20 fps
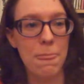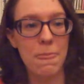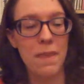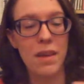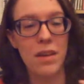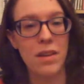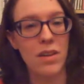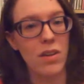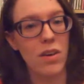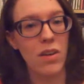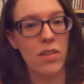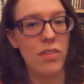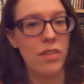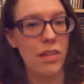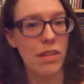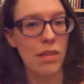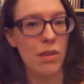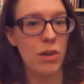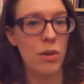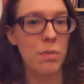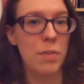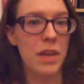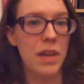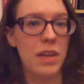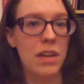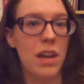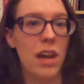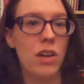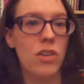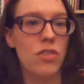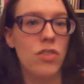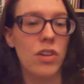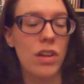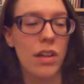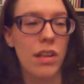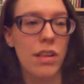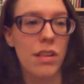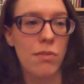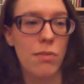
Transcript: in all these European countries